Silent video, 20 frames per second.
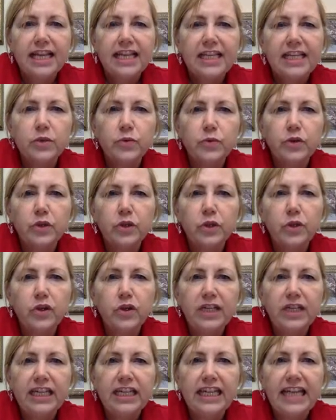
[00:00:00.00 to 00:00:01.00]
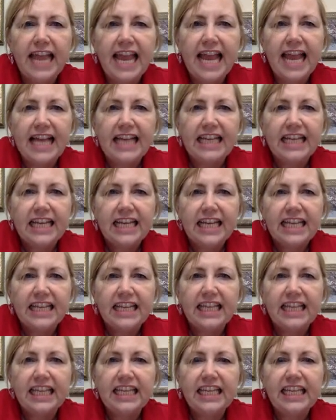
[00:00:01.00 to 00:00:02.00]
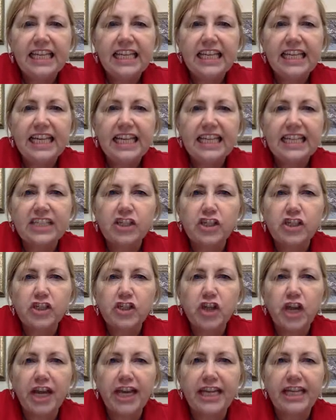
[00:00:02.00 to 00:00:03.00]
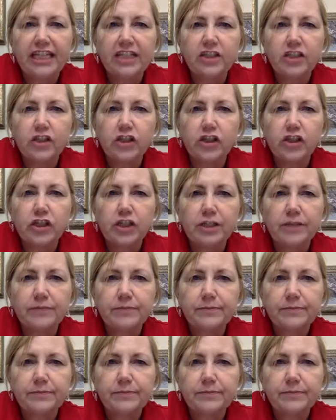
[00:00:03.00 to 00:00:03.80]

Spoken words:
is we're looking at the heat exchanged.